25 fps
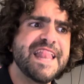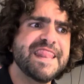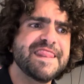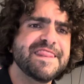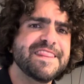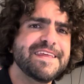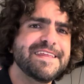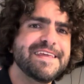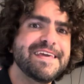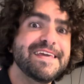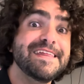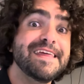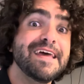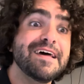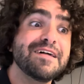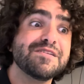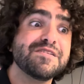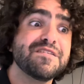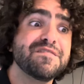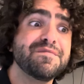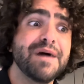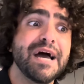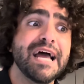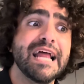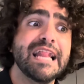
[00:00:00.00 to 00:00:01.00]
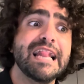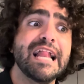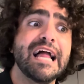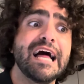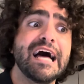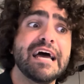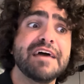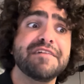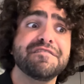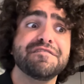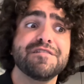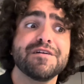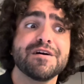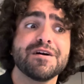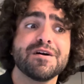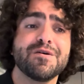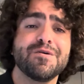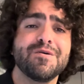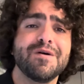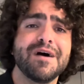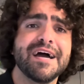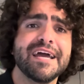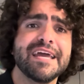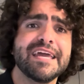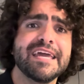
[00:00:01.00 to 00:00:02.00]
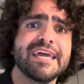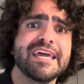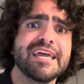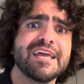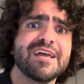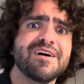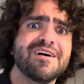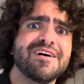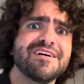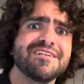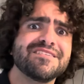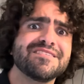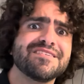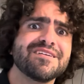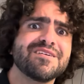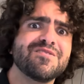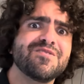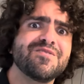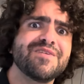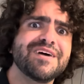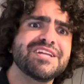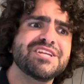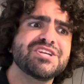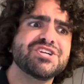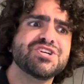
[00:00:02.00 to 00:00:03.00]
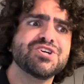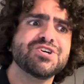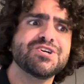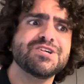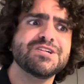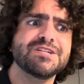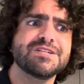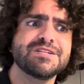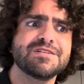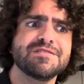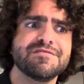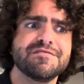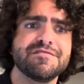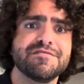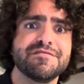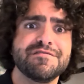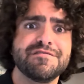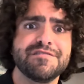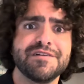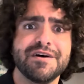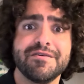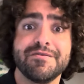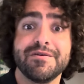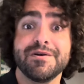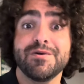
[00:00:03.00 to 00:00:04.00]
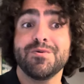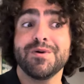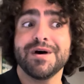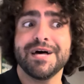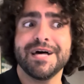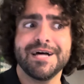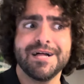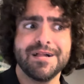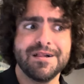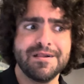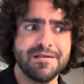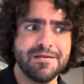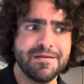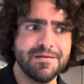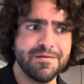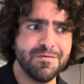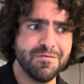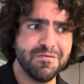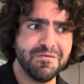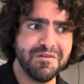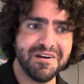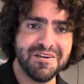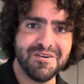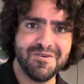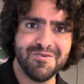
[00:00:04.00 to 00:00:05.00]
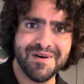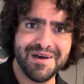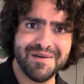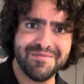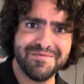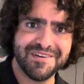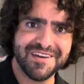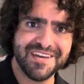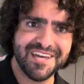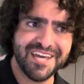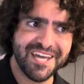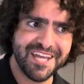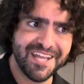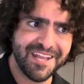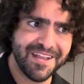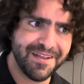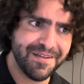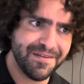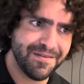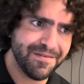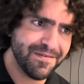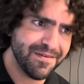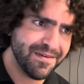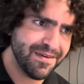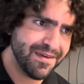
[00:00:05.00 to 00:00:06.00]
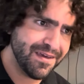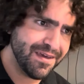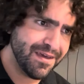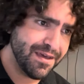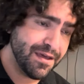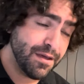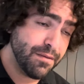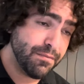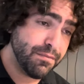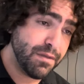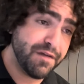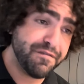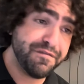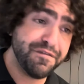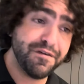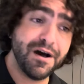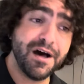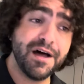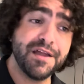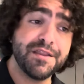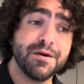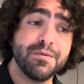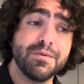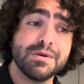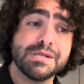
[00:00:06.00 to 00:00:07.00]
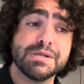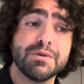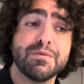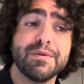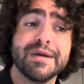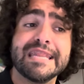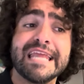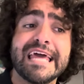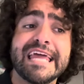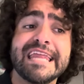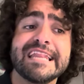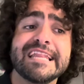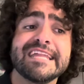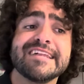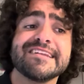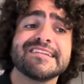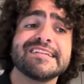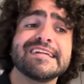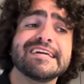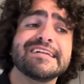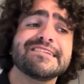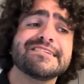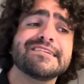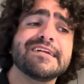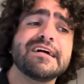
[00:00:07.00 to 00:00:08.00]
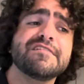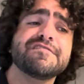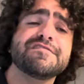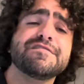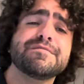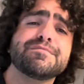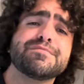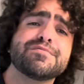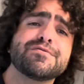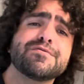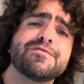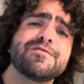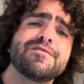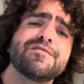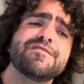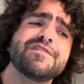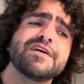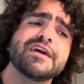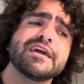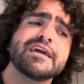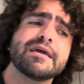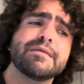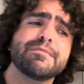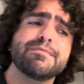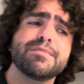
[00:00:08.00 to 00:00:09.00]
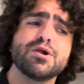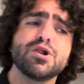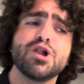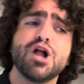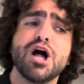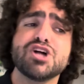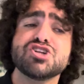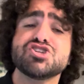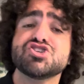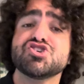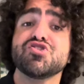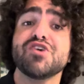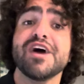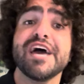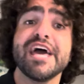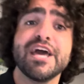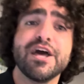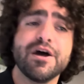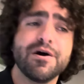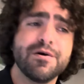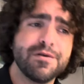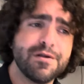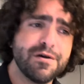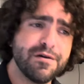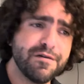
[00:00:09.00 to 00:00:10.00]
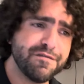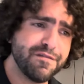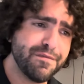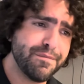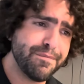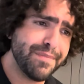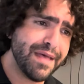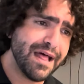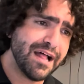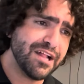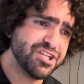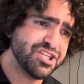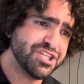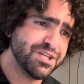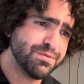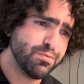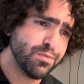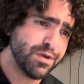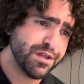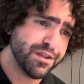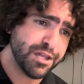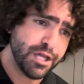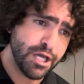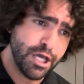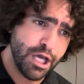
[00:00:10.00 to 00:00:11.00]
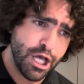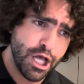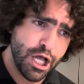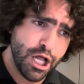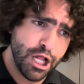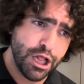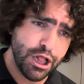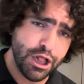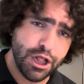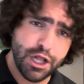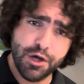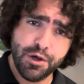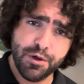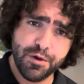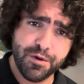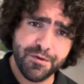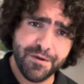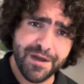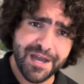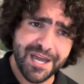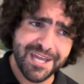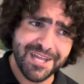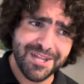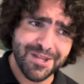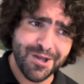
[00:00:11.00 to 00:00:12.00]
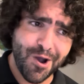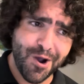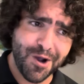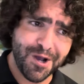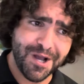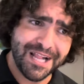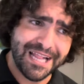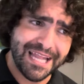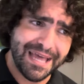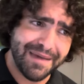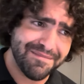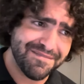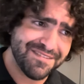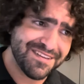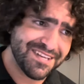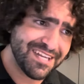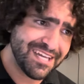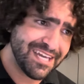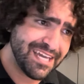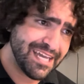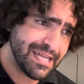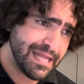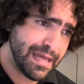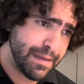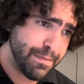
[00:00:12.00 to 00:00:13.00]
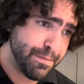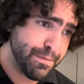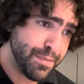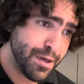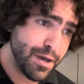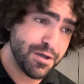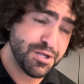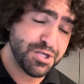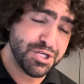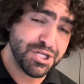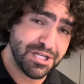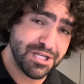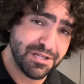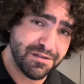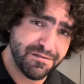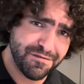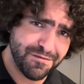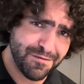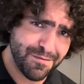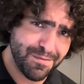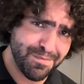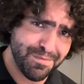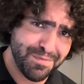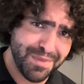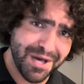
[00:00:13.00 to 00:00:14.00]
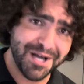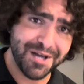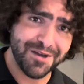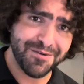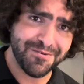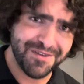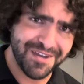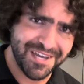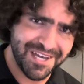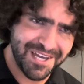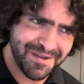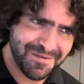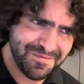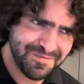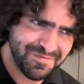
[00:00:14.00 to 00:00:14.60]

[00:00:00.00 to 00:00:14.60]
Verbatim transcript: The details of my life are quite inconsequential. Very well, where do I begin? My father was a relentlessly self-improving boulangerie owner from Belgium with low-grade narcolepsy and a penchant for buggery.